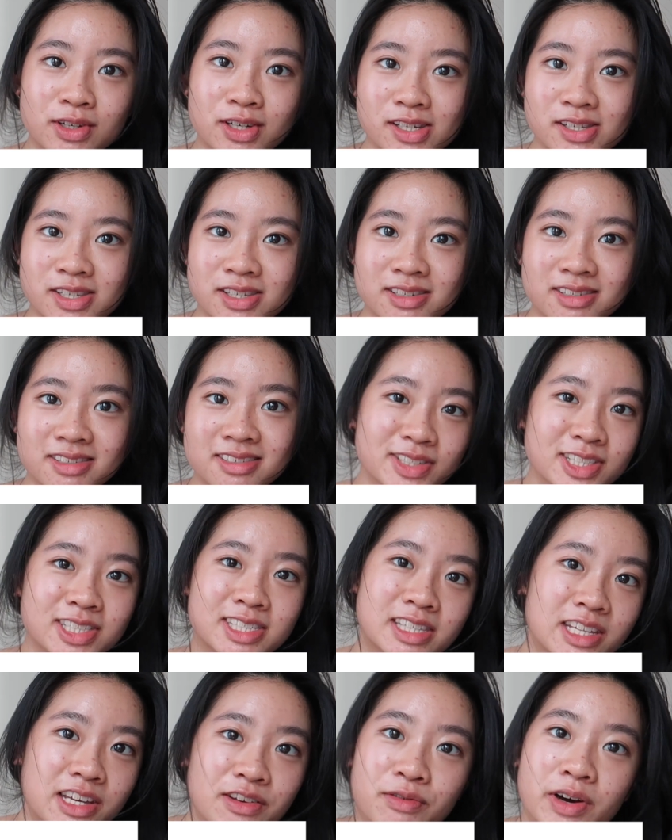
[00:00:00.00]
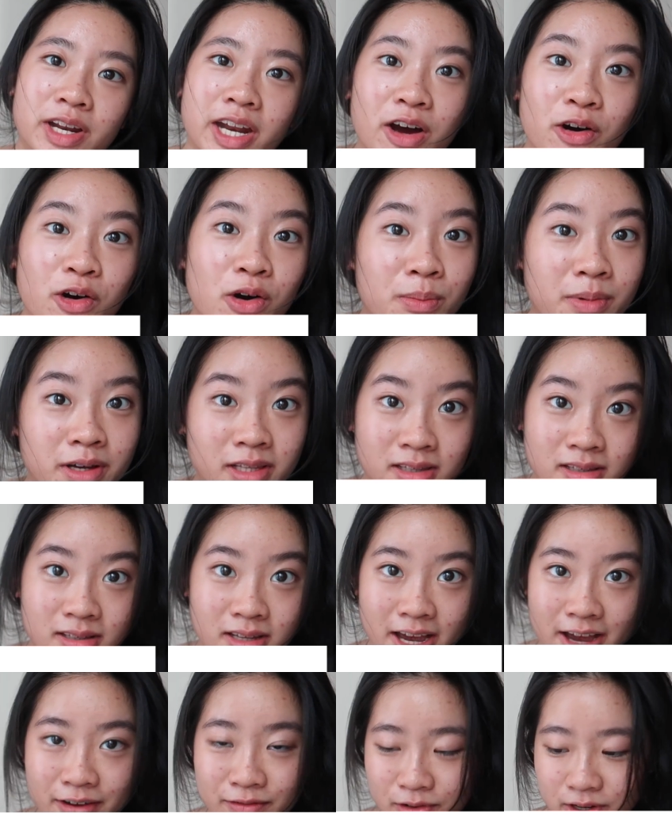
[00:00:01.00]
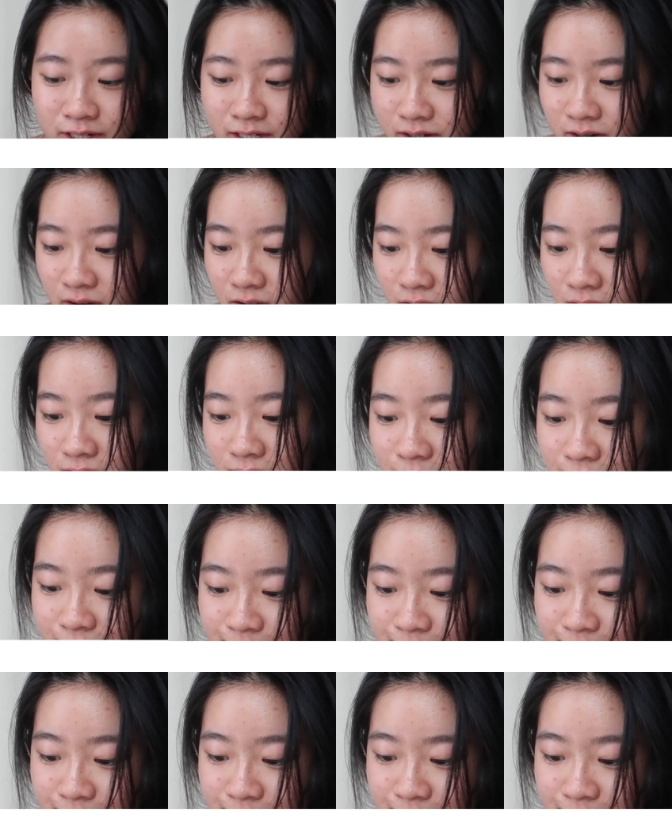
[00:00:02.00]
Just leave one at home and have one in hall.